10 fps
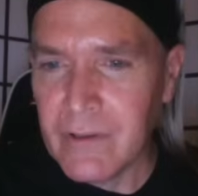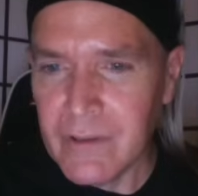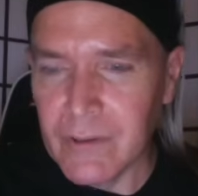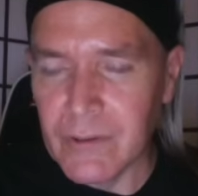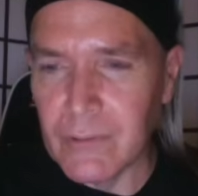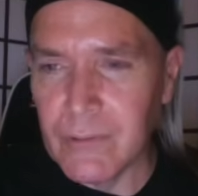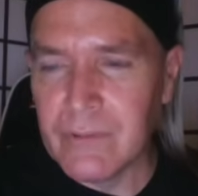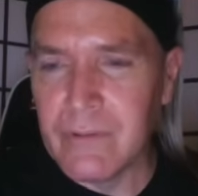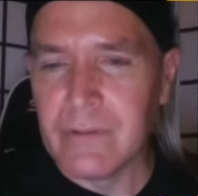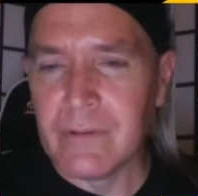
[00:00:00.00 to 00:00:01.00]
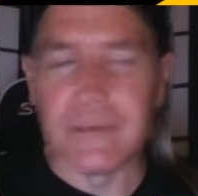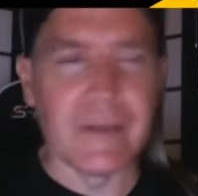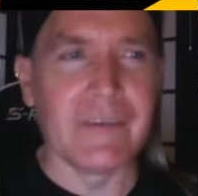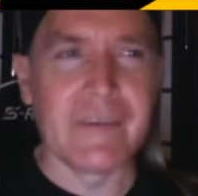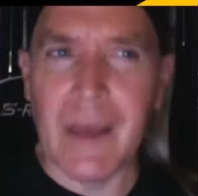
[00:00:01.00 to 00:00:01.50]
you know, or
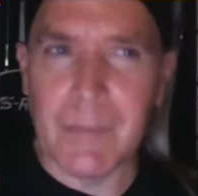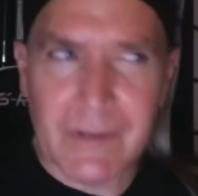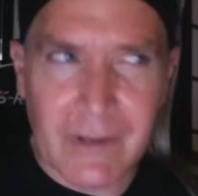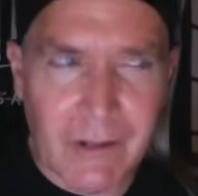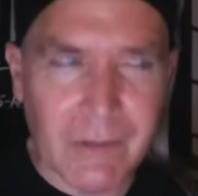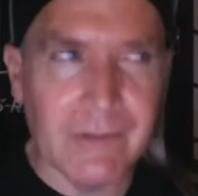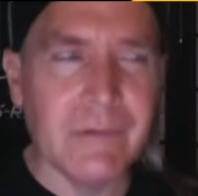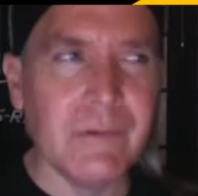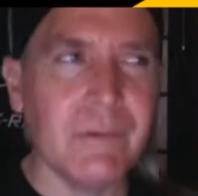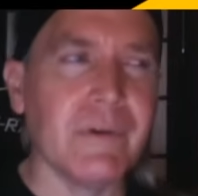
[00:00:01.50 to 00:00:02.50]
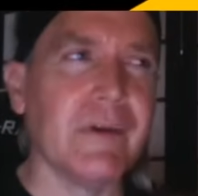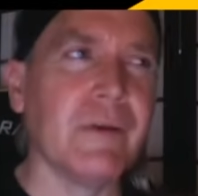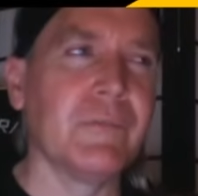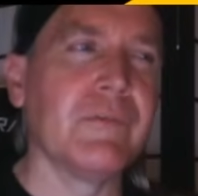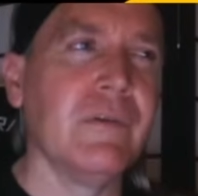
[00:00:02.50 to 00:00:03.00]
Das Kapital,
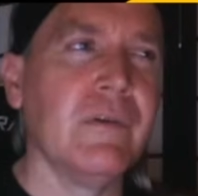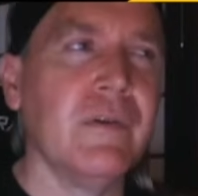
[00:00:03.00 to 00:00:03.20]
perhaps